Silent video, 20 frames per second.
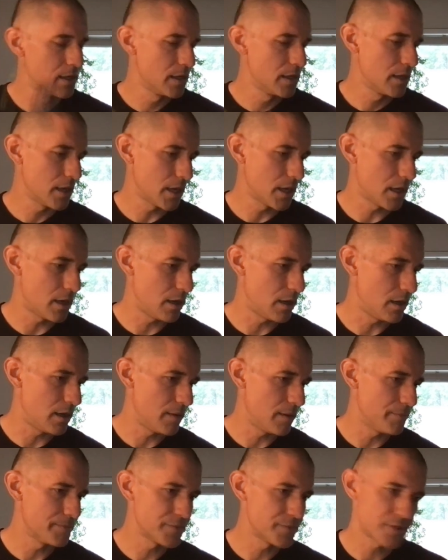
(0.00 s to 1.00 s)

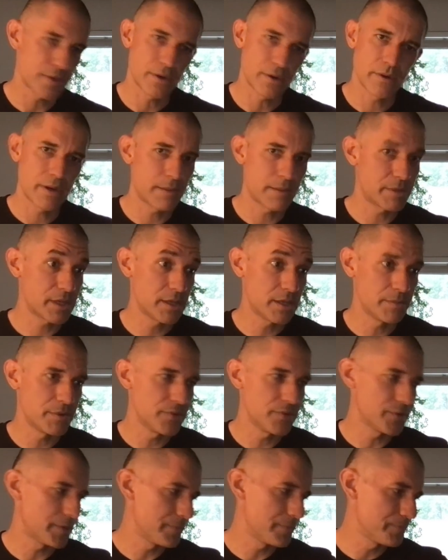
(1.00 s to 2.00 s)
so I'm gonna keep
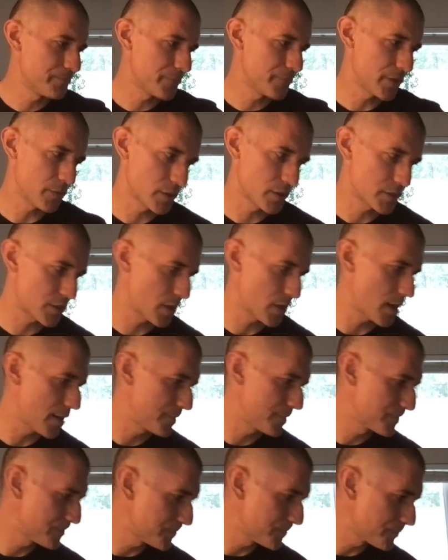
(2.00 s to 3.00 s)
using them. They worked
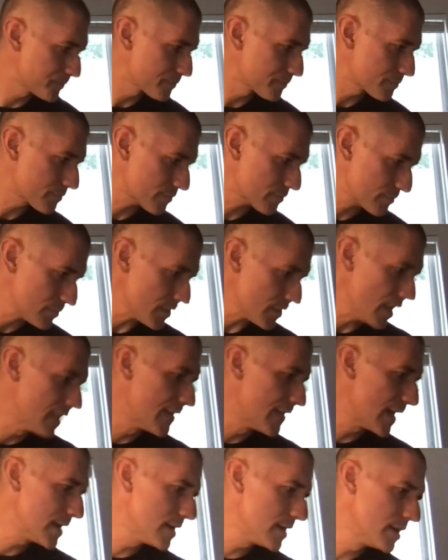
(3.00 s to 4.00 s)
great.
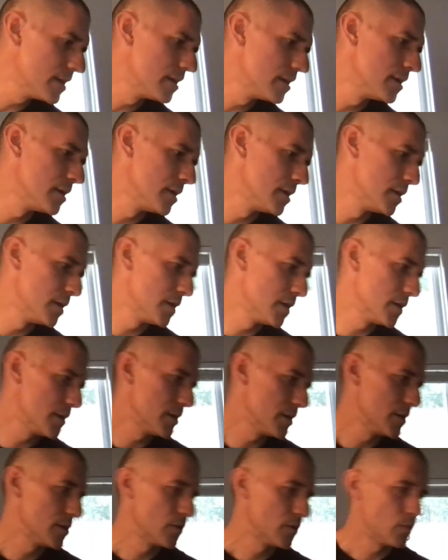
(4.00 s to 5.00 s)
And then
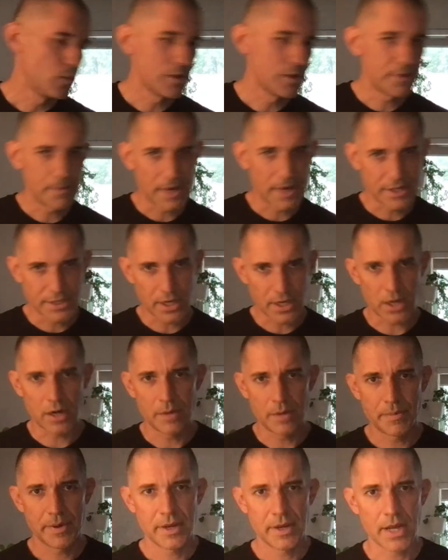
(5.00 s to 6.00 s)
with my
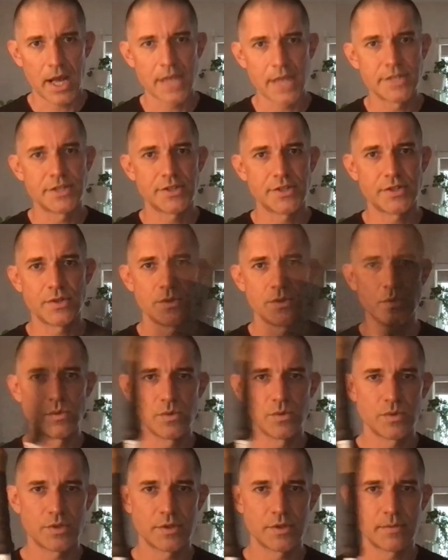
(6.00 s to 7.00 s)
Tarp, I just
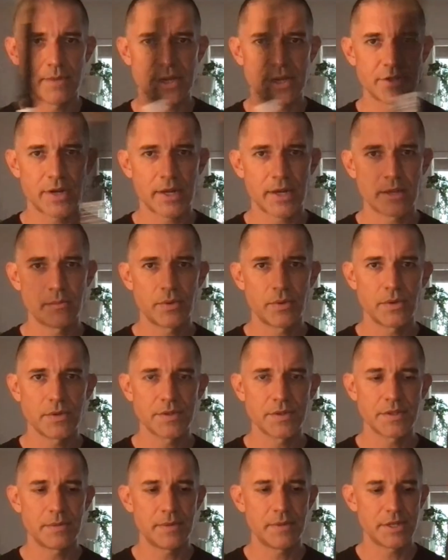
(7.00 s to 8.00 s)
use my trekking
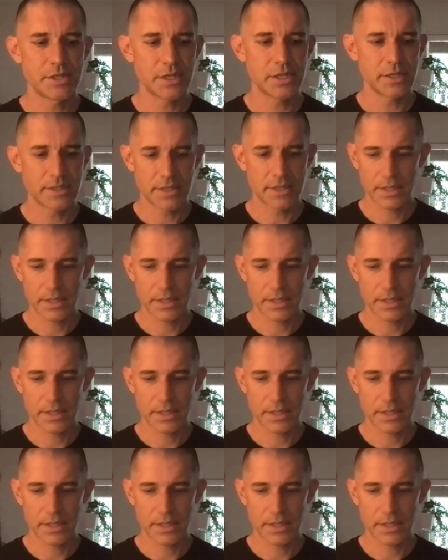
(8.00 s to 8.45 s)
poles to pitch it.